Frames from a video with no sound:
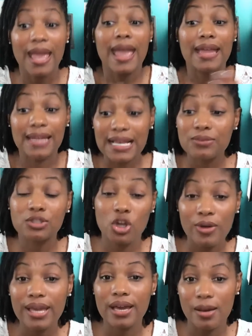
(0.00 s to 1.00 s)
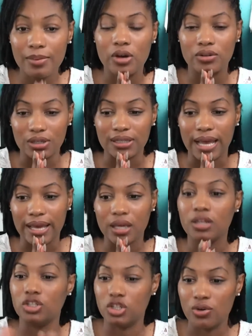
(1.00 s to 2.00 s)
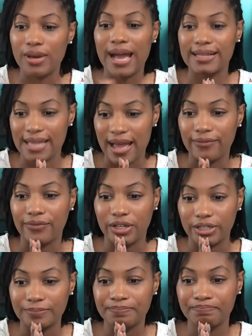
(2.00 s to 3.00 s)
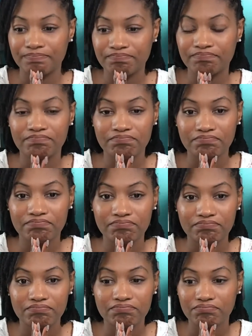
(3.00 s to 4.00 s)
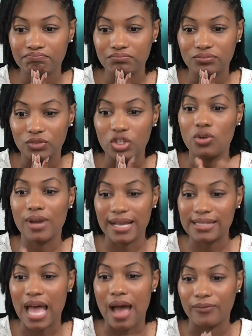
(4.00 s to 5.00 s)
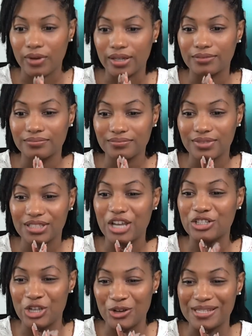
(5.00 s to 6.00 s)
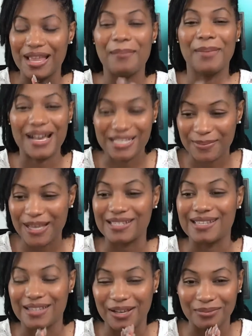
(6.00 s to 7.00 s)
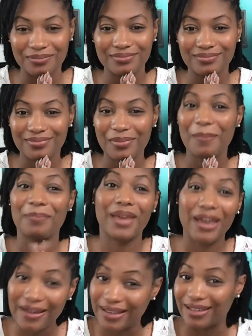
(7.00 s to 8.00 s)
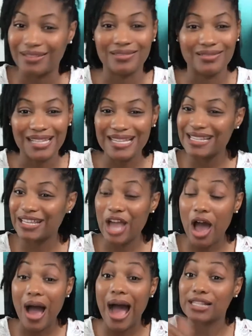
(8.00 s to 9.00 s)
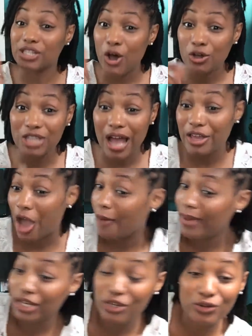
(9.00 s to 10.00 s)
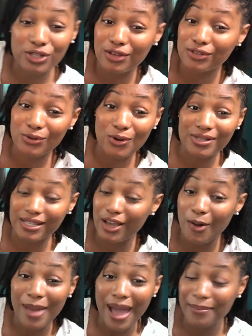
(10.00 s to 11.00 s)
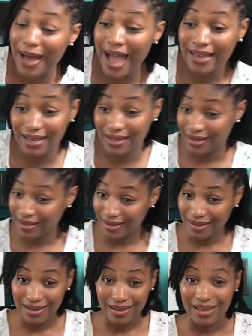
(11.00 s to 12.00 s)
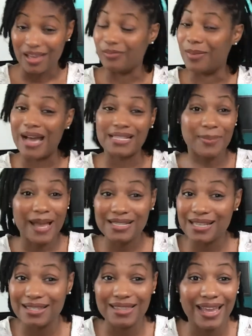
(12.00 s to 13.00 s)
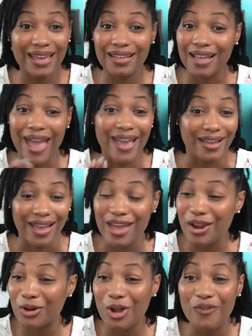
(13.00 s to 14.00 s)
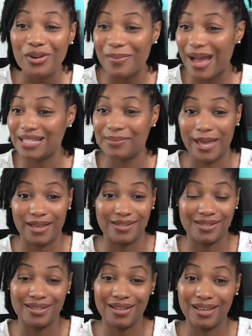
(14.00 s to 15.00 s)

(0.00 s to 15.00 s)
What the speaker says: And that's what your income gonna look like. You don't got time for it. You don't got time for it. Sergio said MySpace is up. Period. Listen, y'all, I told y'all better use those tools in your back pocket. If MySpace is lit, hey, head on over to MySpace.